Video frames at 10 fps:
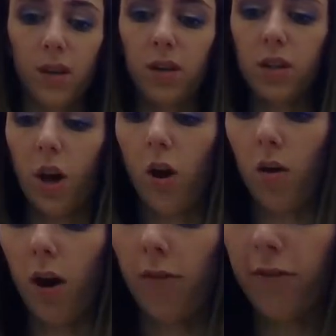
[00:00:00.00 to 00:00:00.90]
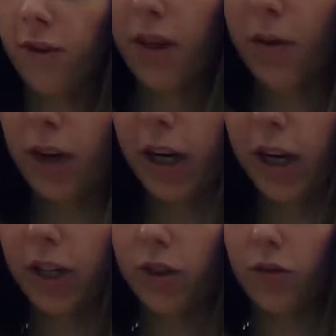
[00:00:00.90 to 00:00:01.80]
So a few that we're going
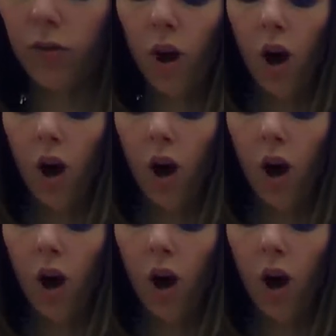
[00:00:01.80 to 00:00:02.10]
to do,